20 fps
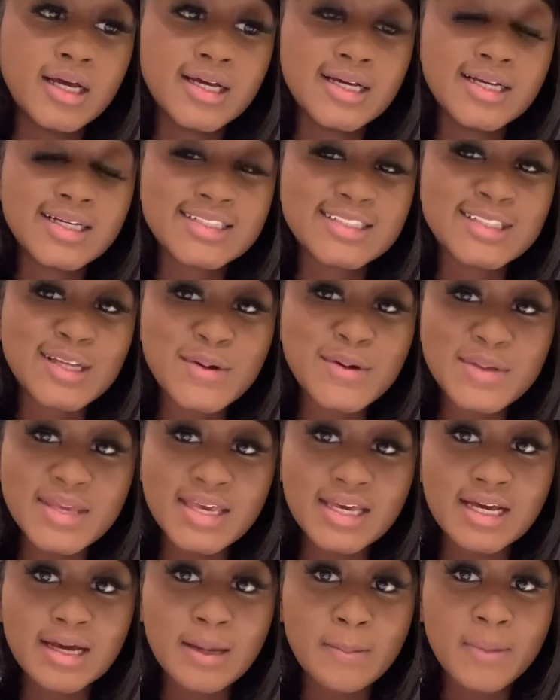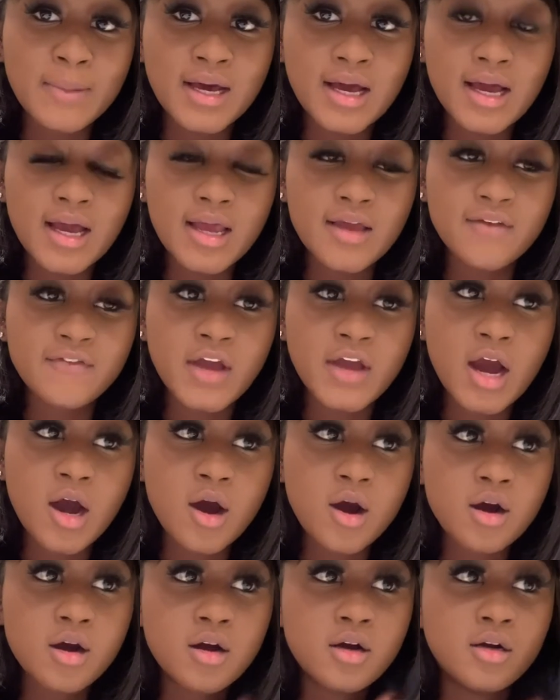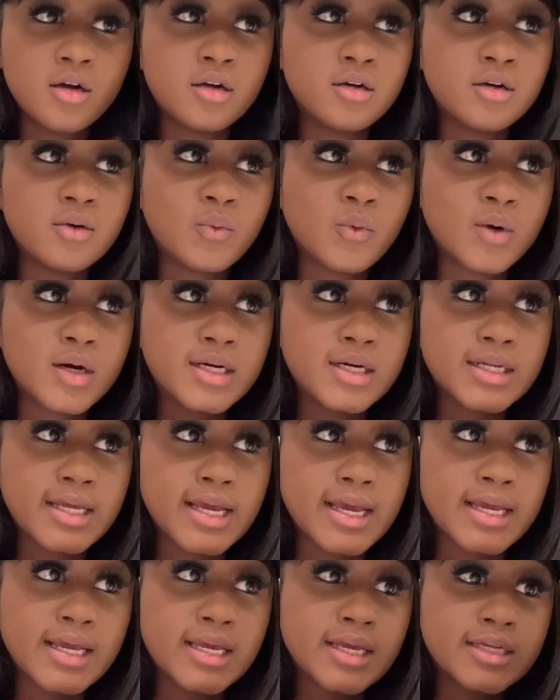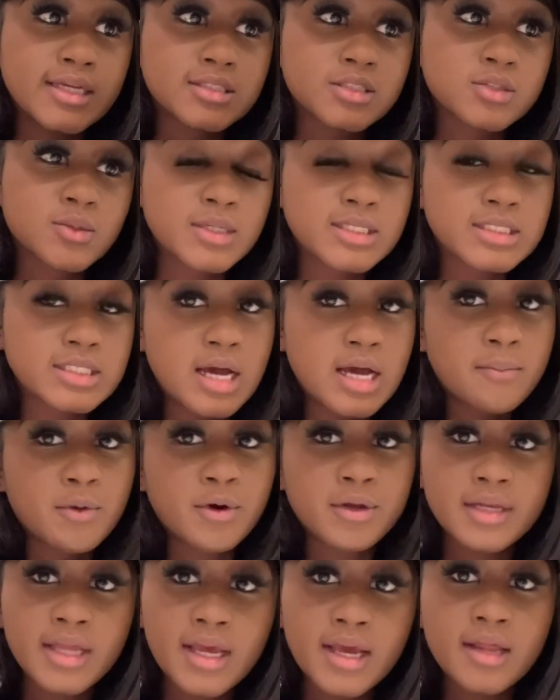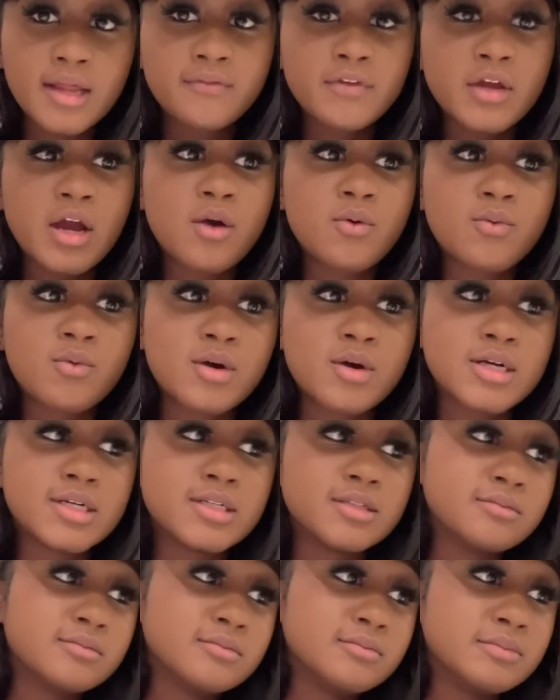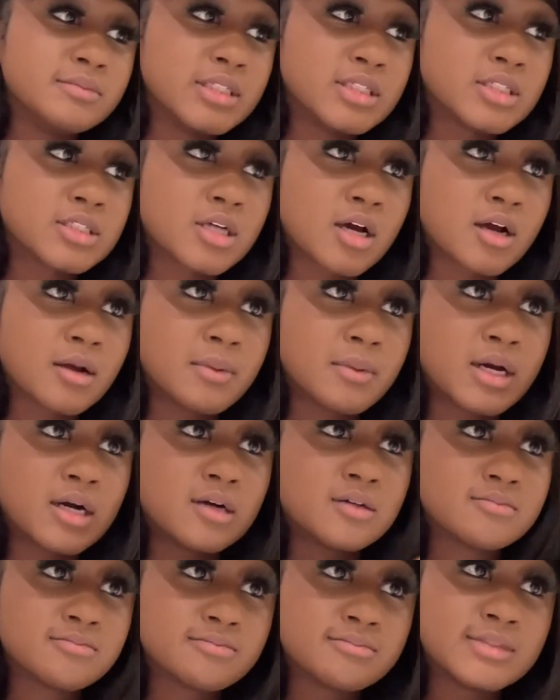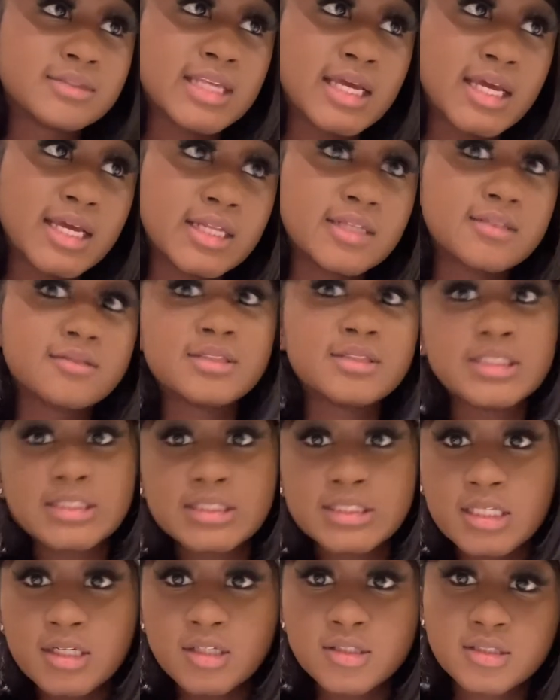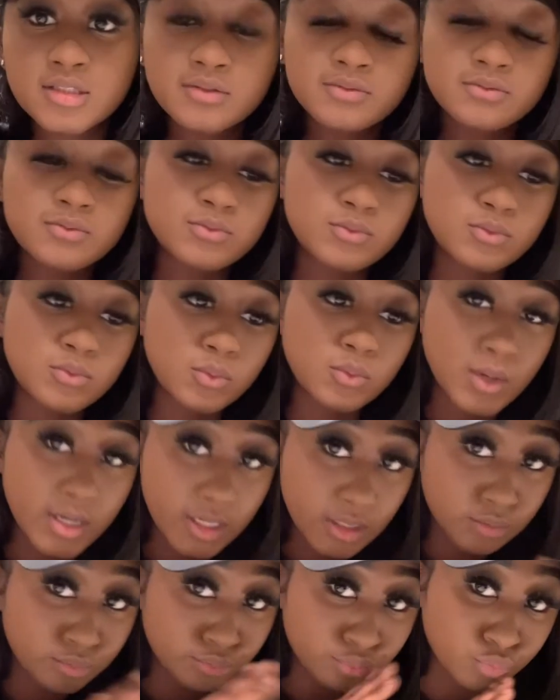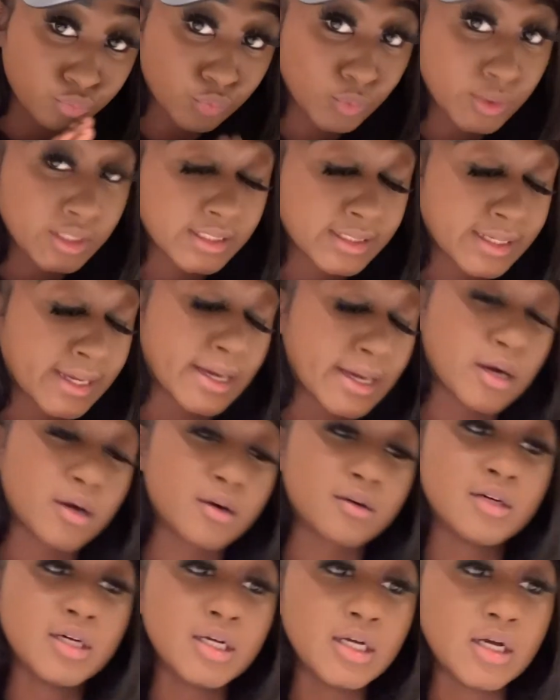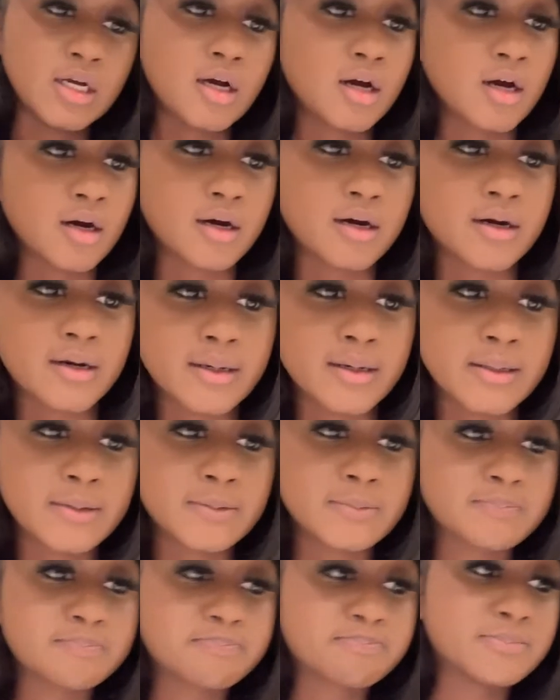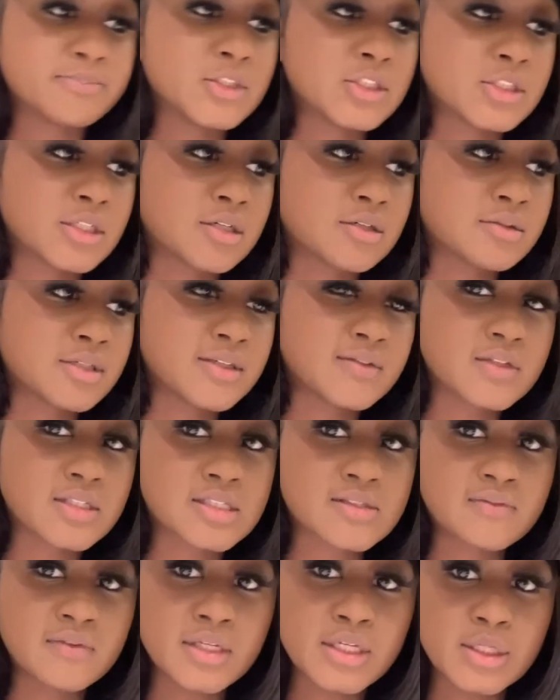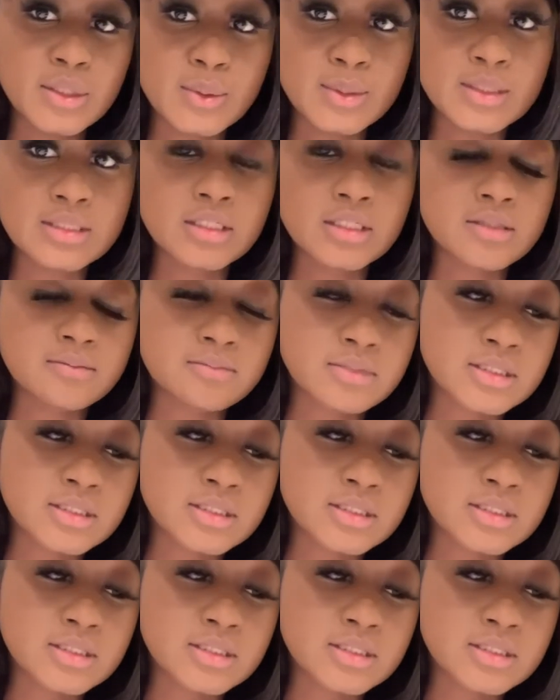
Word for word: so yeah, but if y'all want a story time on that, if y'all want me to talk about that details of what went down, um, you know, give this video a thumbs